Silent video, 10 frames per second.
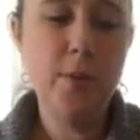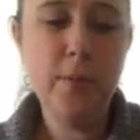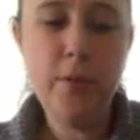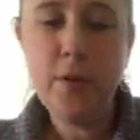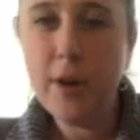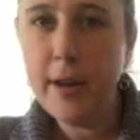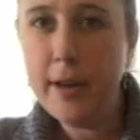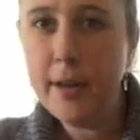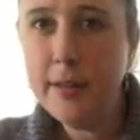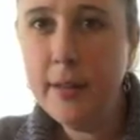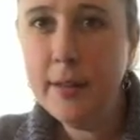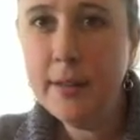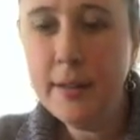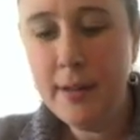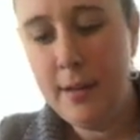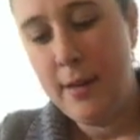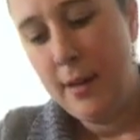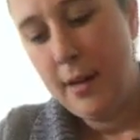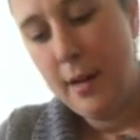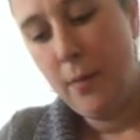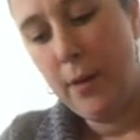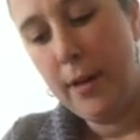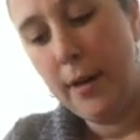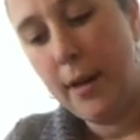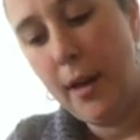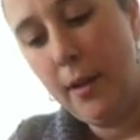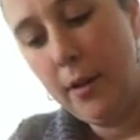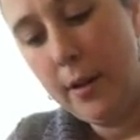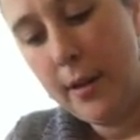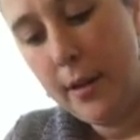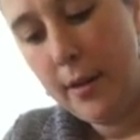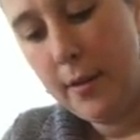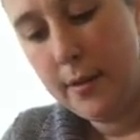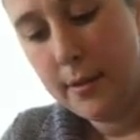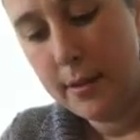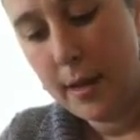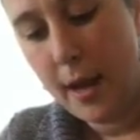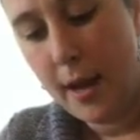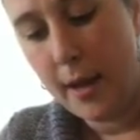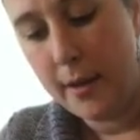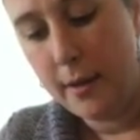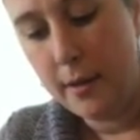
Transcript: blue crayon, and we're gonna color in the sky.